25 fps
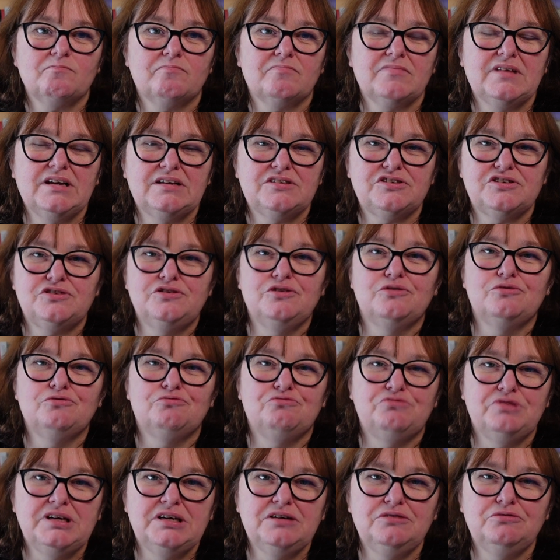That's your
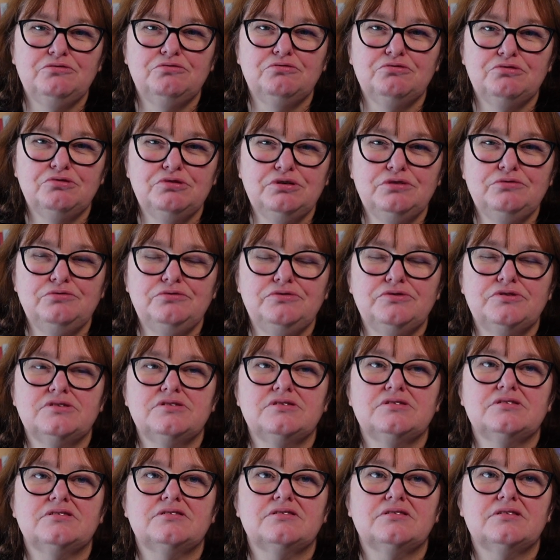real
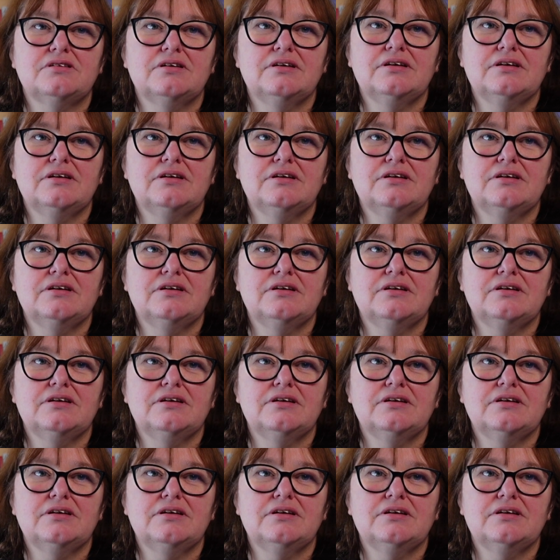roots.